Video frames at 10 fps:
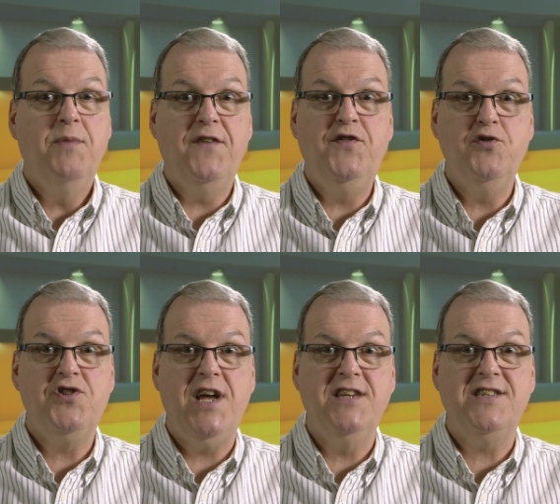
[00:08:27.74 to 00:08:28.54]
But if you
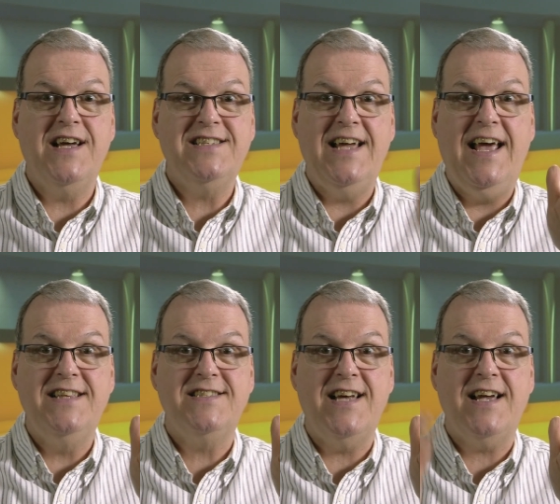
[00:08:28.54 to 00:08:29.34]
change that to
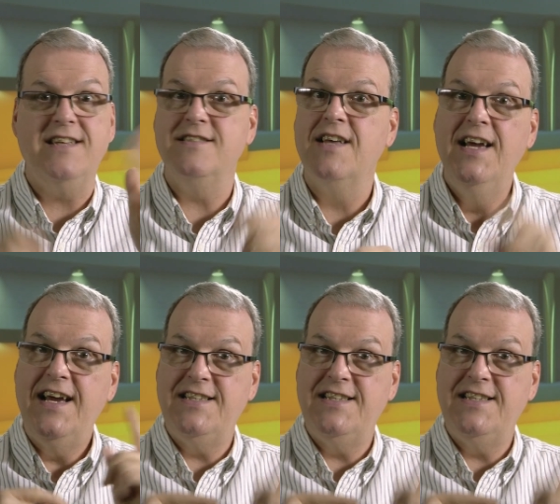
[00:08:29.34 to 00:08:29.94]
eight seconds,